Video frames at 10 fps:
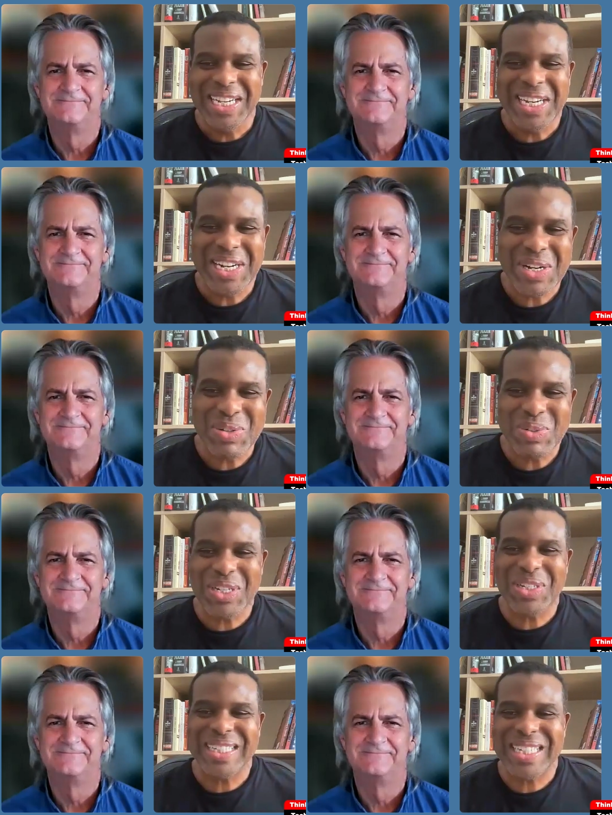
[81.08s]
Speaker 1: Uh,
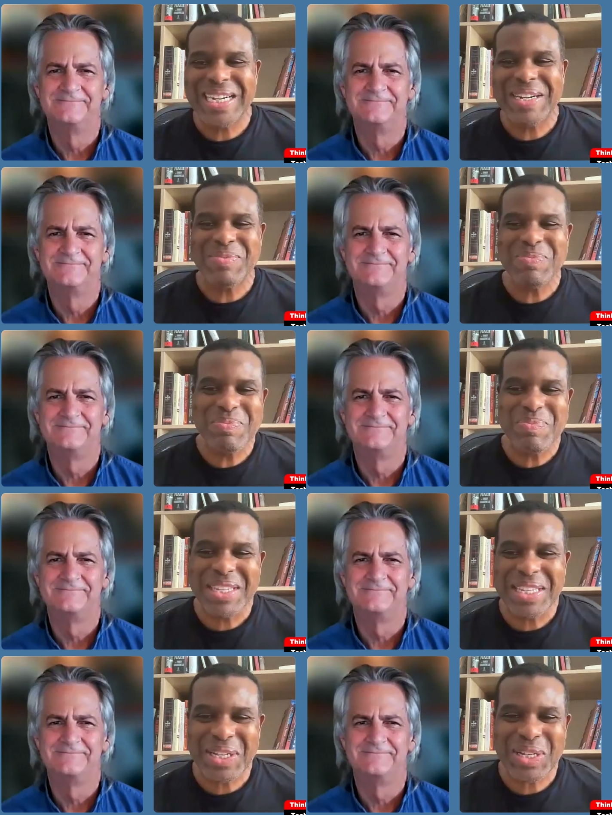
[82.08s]
well, um,
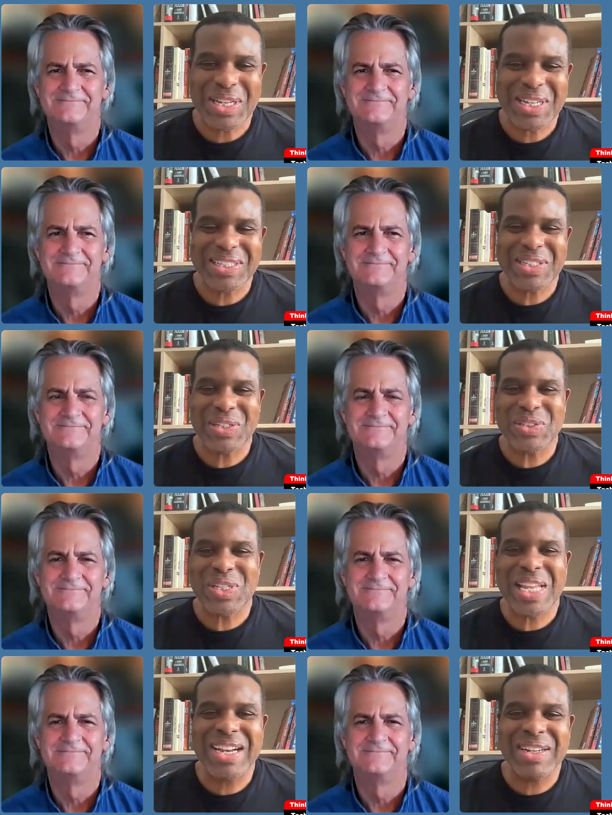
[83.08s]
uh, there's a
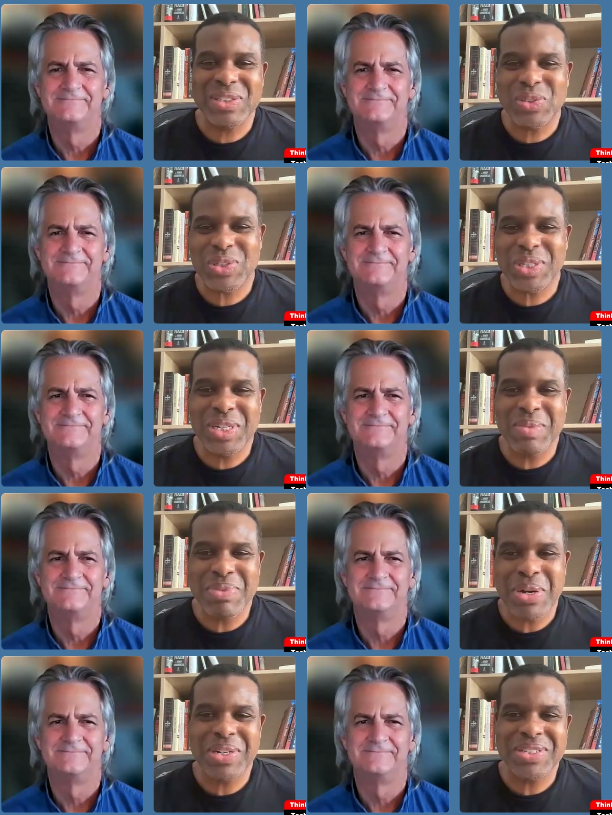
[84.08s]
lot of interesting
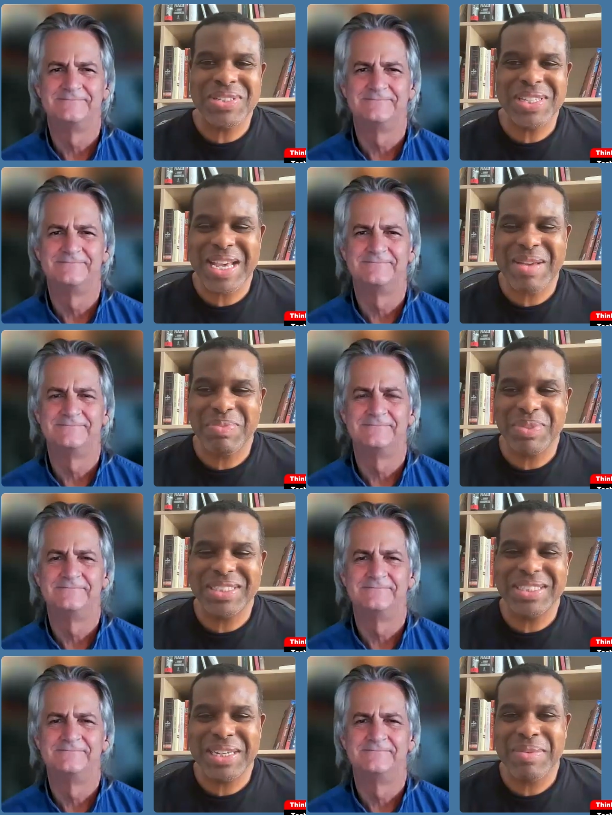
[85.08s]
components to that,
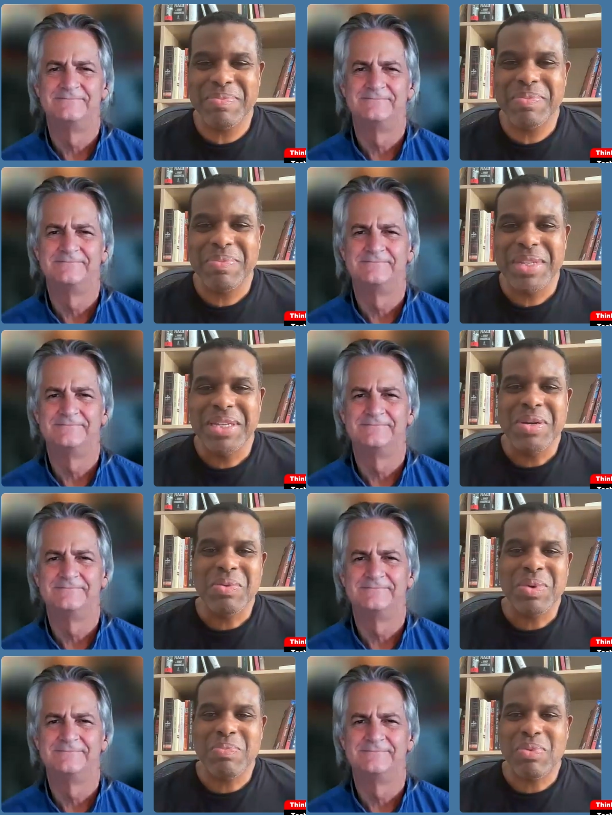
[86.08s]
but um,
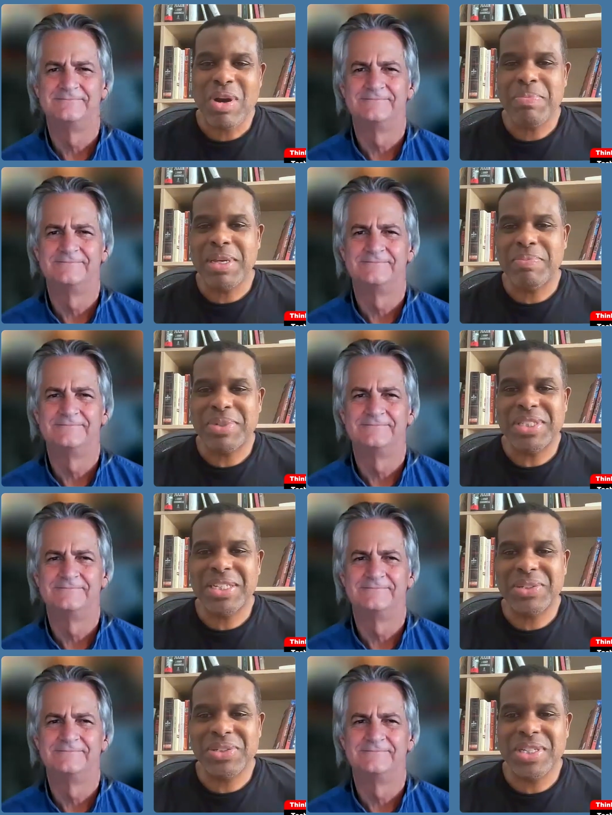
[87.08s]
what brought me in
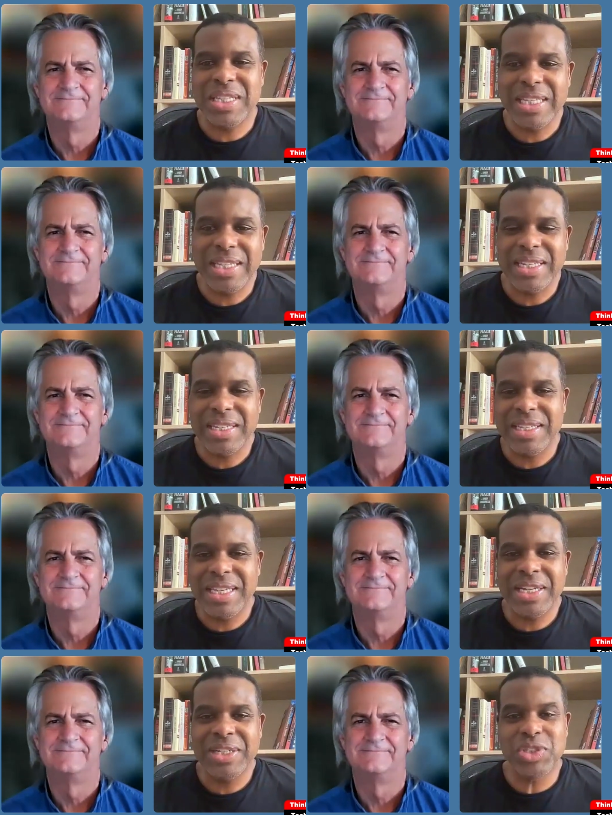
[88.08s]
particular to the
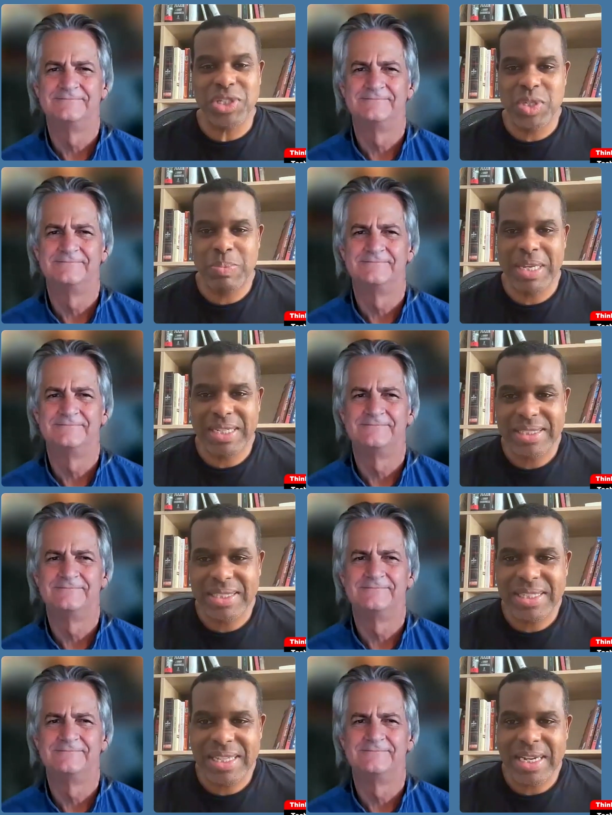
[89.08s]
the energy
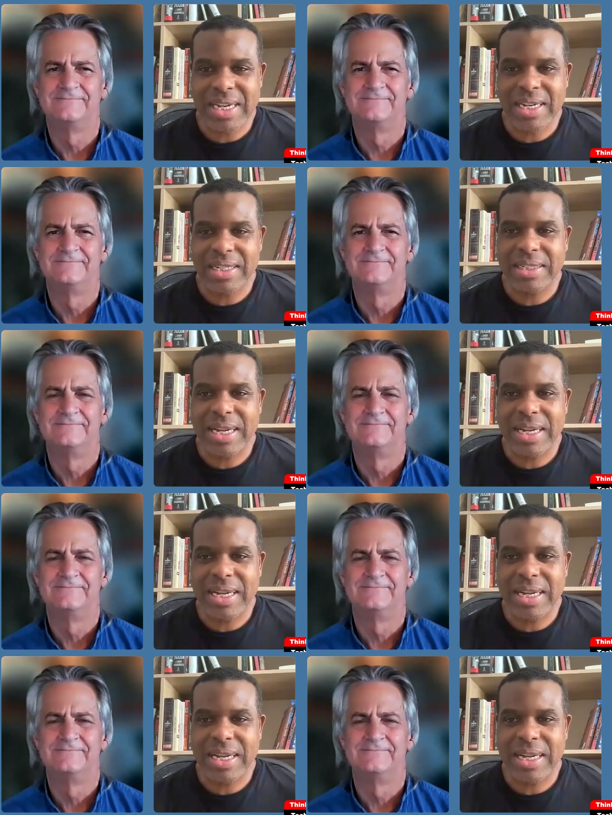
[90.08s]
space, uh,